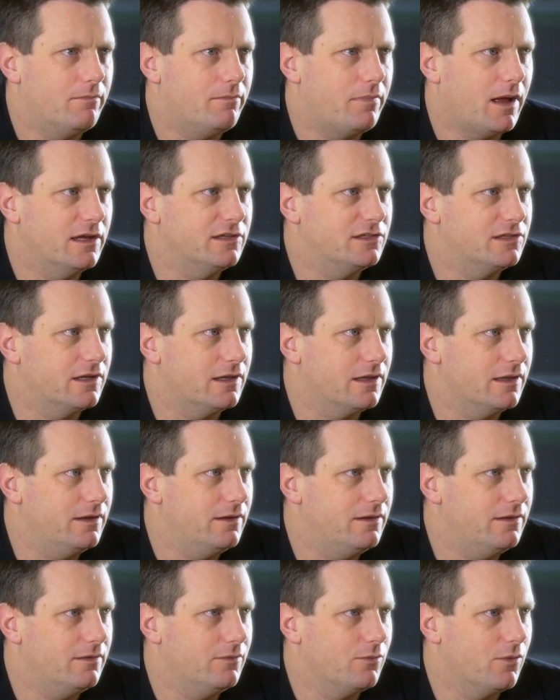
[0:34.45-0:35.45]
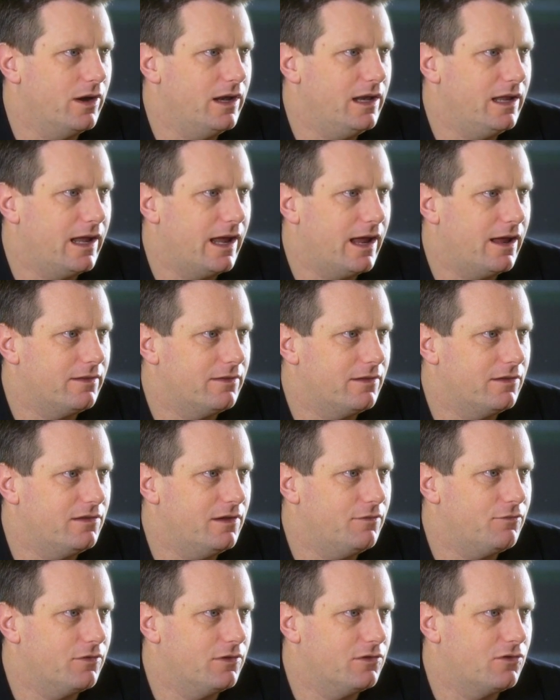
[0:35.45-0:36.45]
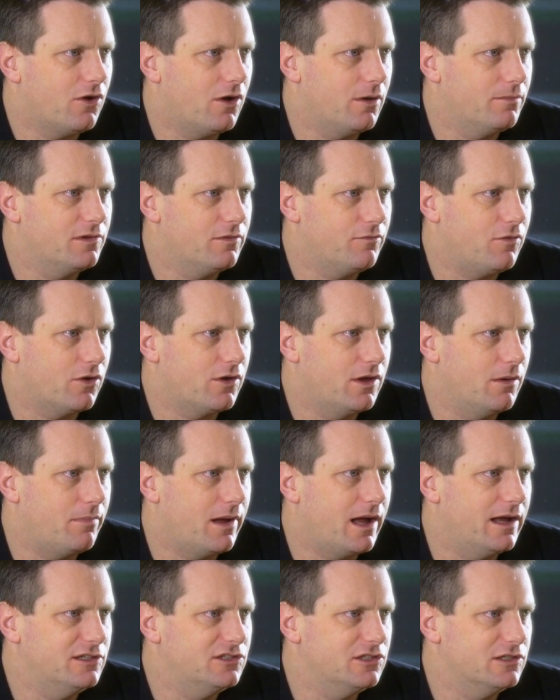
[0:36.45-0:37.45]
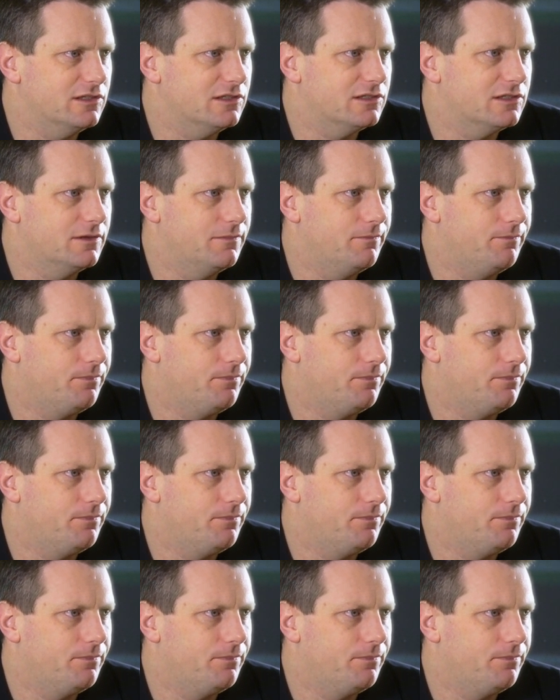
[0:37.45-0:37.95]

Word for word: basically reading out the different types of occupations.